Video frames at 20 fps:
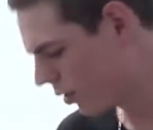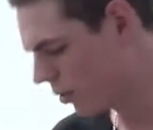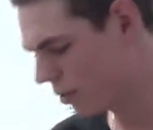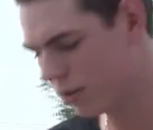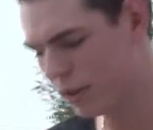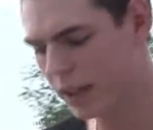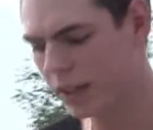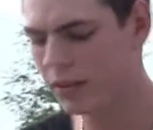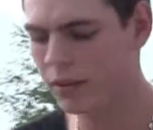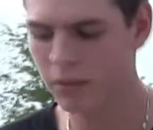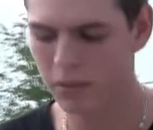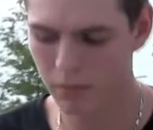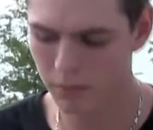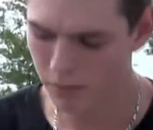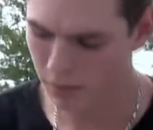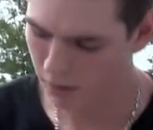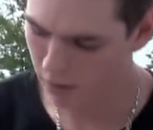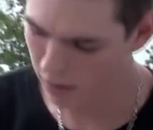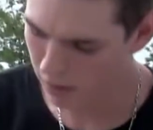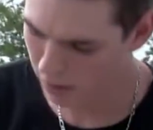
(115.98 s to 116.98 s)
use like
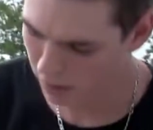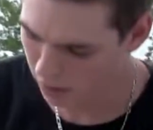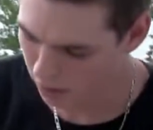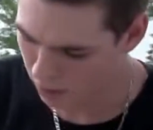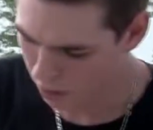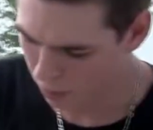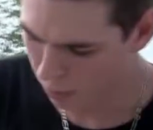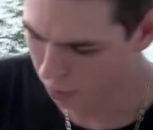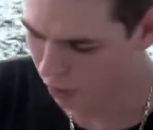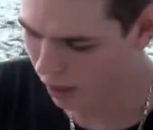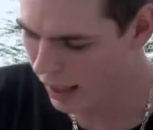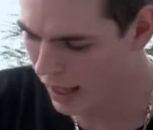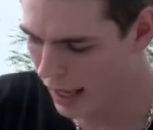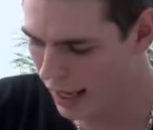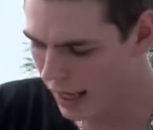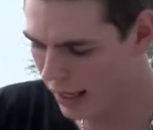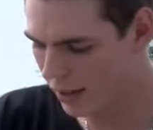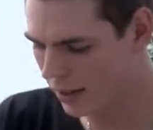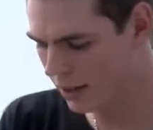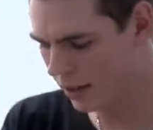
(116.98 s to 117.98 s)
your
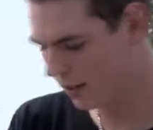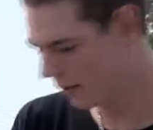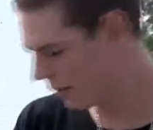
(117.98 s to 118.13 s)
blade,